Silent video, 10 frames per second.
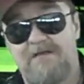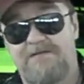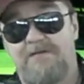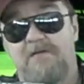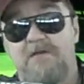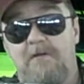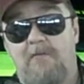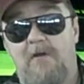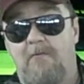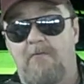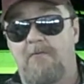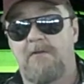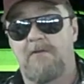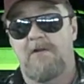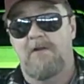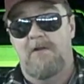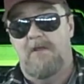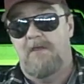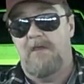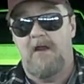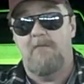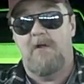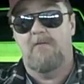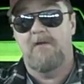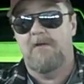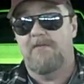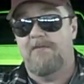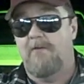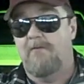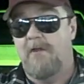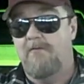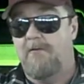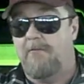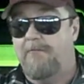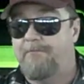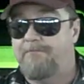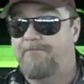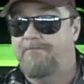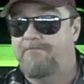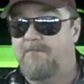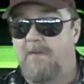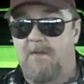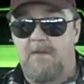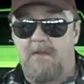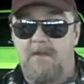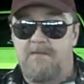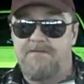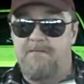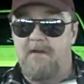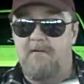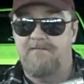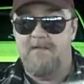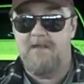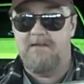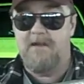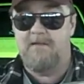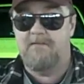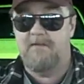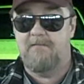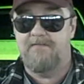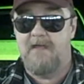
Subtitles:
less than a year old, and I'm already the third owner. As a matter of fact, how did I